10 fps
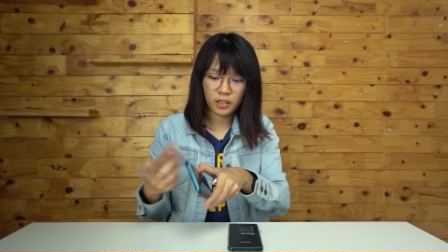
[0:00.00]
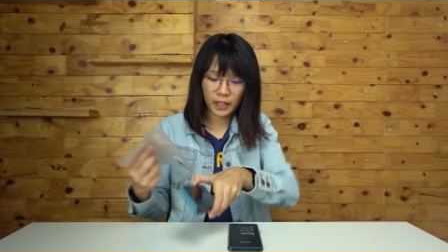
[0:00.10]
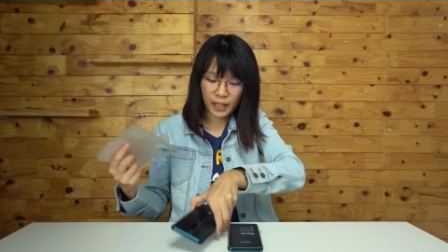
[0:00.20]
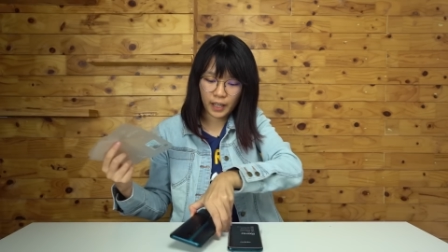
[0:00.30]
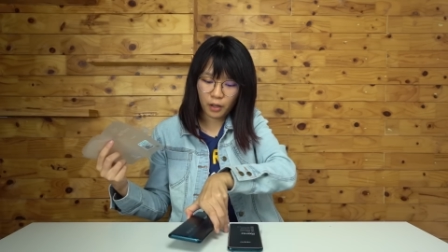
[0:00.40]

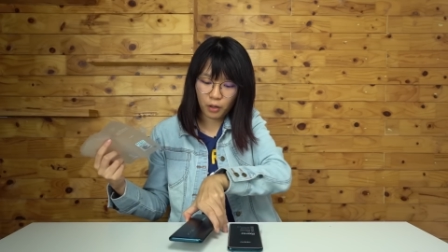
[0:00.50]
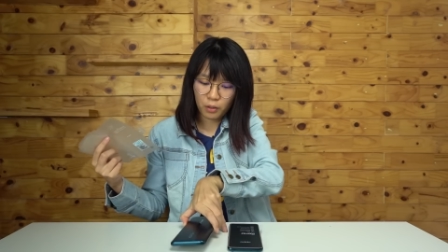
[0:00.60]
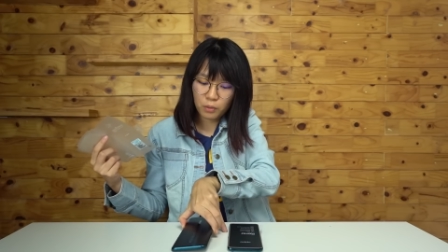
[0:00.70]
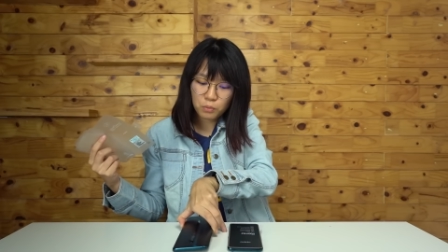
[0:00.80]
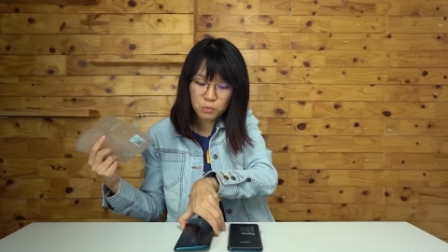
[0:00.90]
Okay,
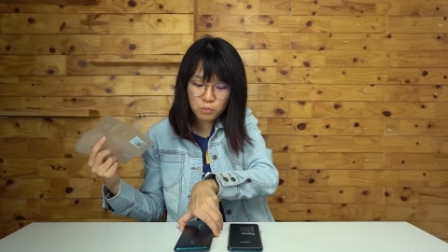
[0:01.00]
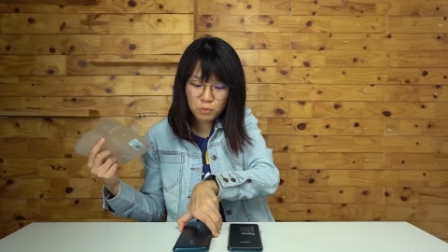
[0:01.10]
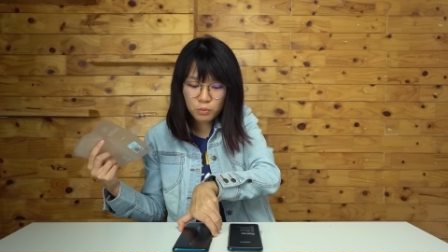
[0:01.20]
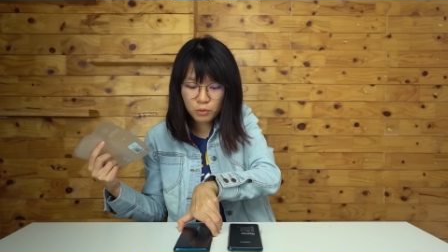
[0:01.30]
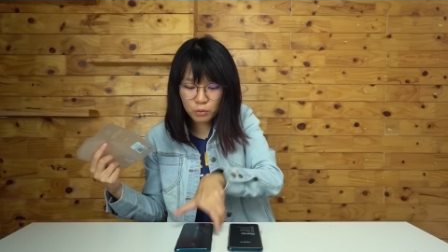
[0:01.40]

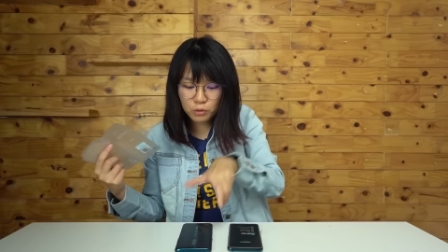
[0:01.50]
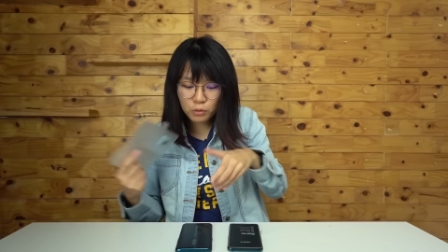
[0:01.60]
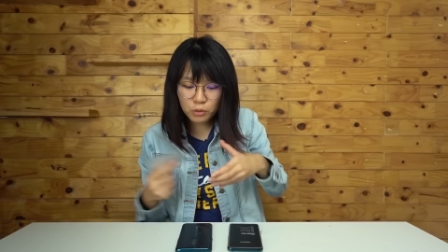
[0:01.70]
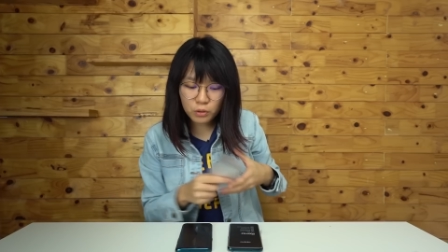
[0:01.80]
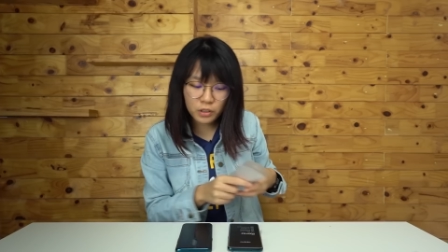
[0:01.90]
ooh, it looks
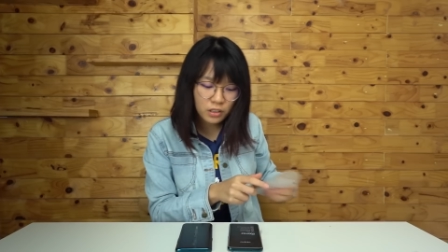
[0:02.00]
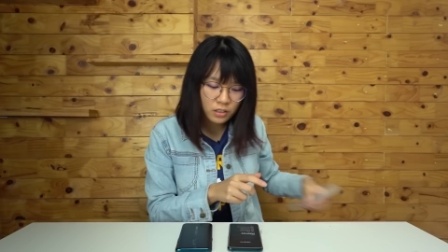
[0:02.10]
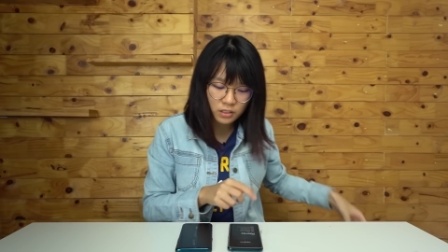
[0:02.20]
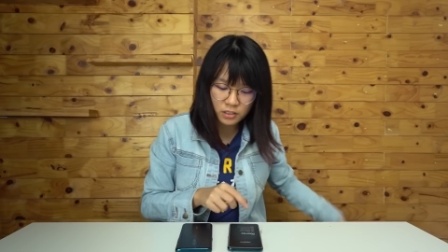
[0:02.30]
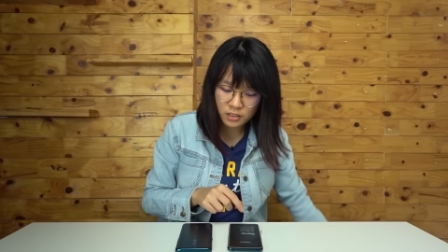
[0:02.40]
so good.
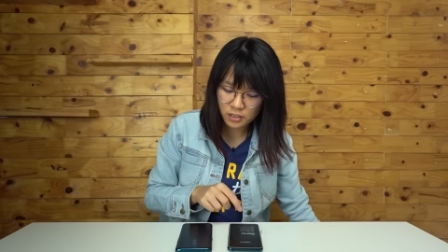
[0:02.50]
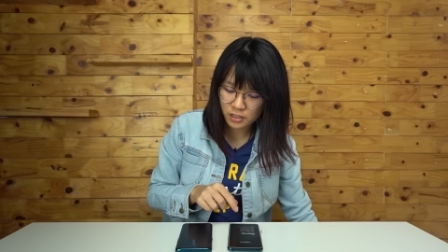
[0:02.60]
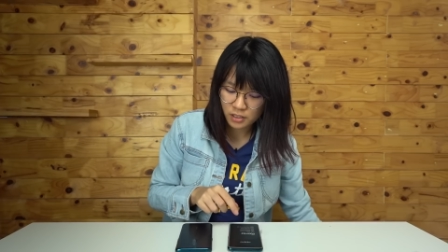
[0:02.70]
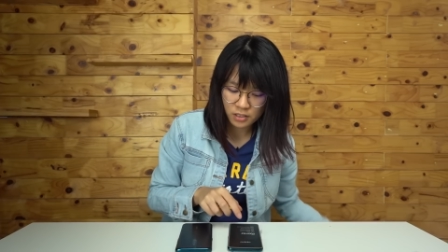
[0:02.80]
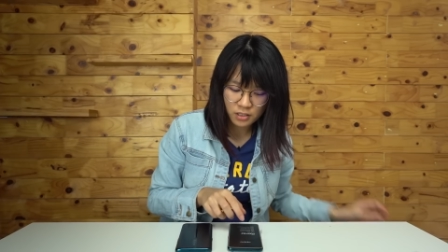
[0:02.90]

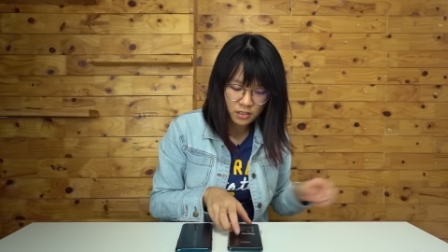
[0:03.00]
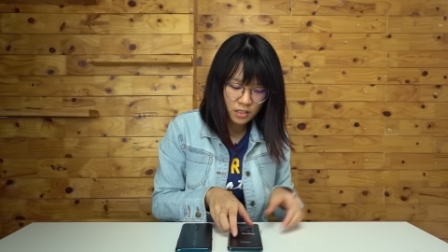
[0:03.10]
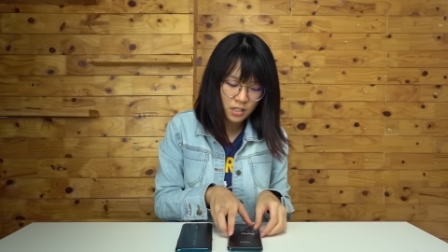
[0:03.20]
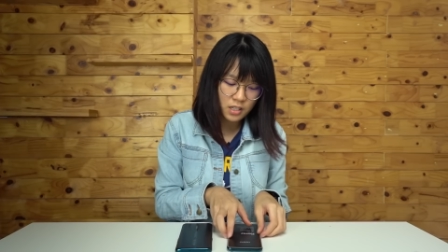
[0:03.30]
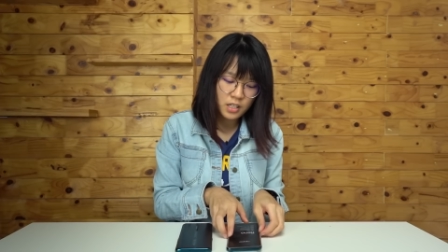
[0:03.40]

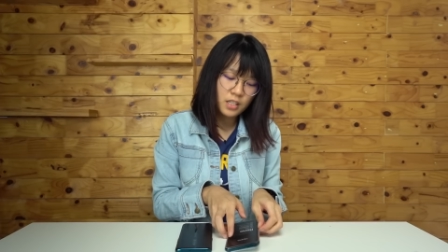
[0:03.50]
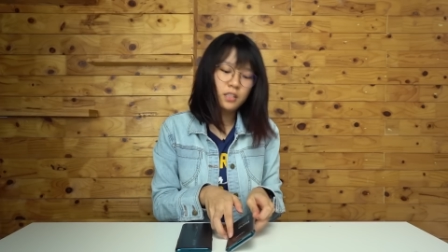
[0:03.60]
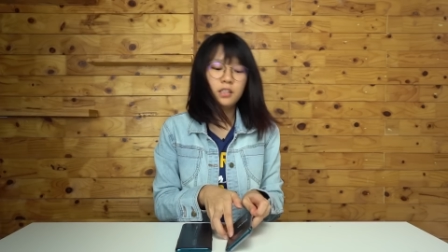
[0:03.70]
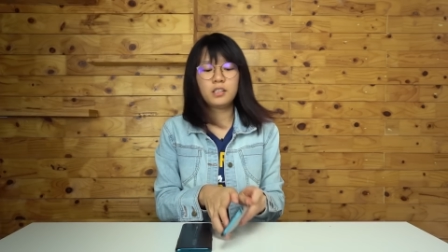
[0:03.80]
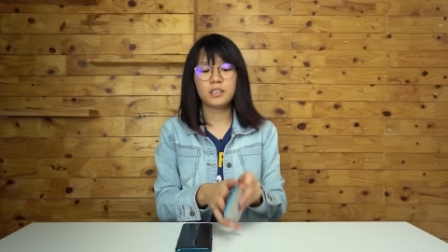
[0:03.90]

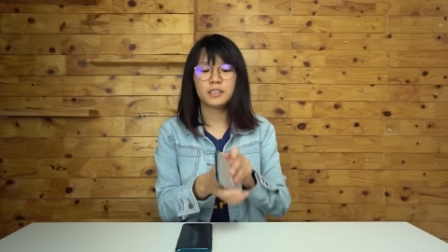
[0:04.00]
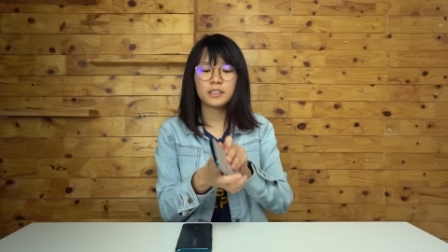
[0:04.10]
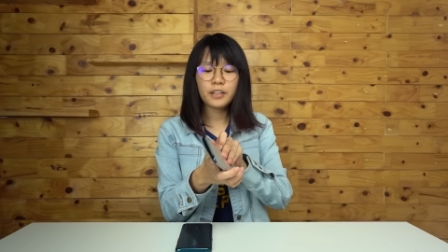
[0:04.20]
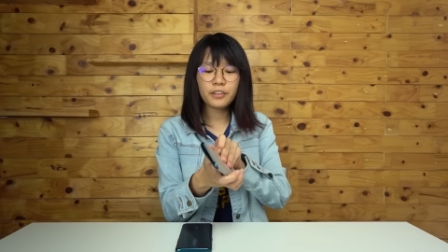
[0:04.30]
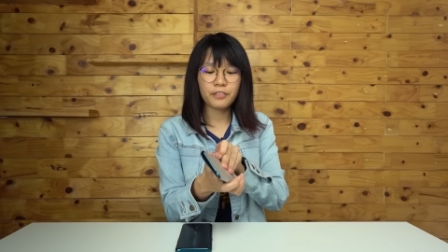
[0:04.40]
And the
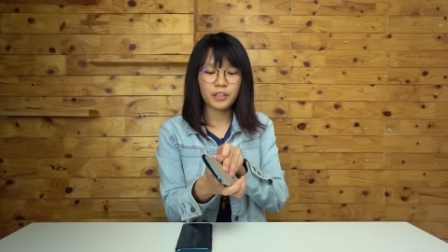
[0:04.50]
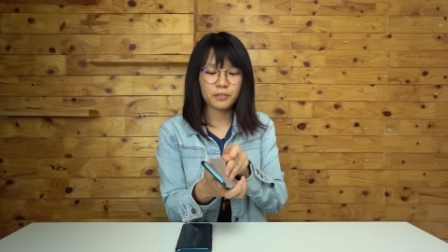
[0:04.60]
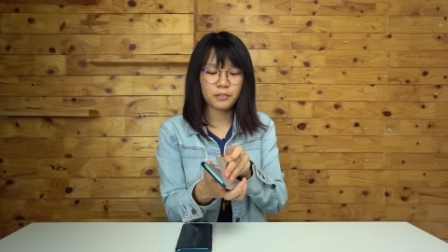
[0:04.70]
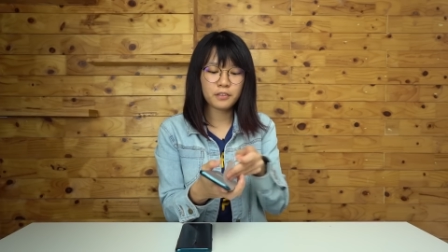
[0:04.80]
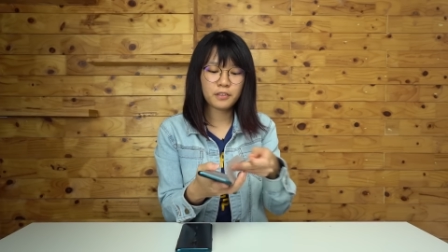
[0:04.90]
standard Reno.